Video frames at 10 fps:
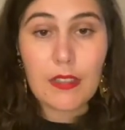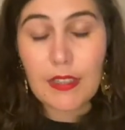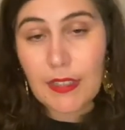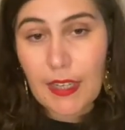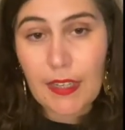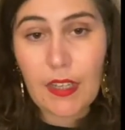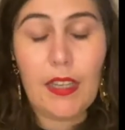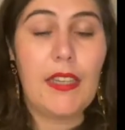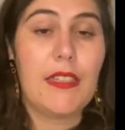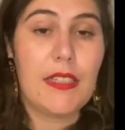Can I
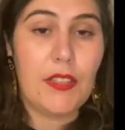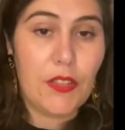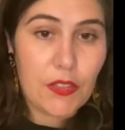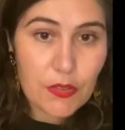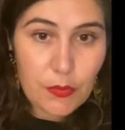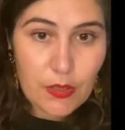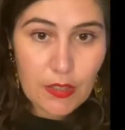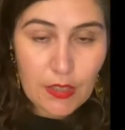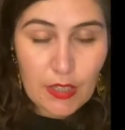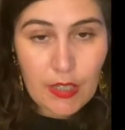continue to
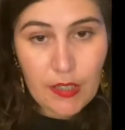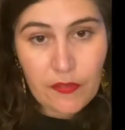work and